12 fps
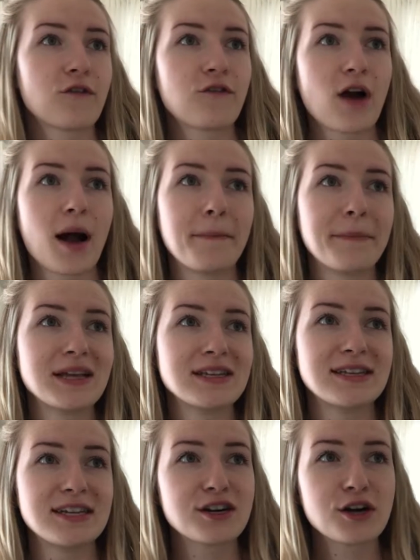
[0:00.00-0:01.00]
from
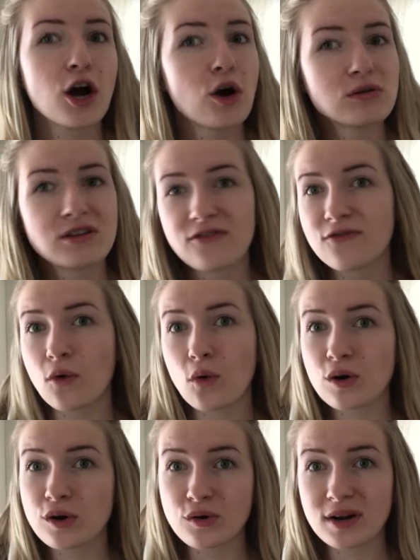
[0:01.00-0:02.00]
0 to
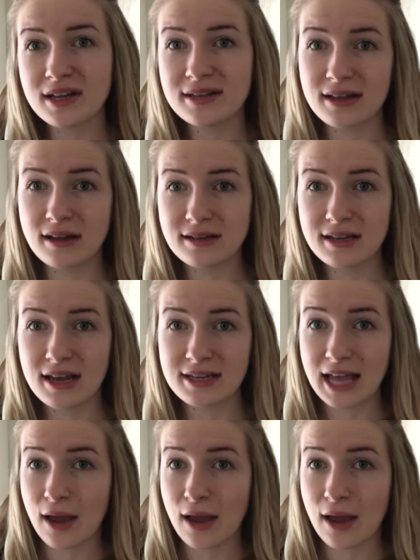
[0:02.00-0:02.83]
4 degrees Celsius,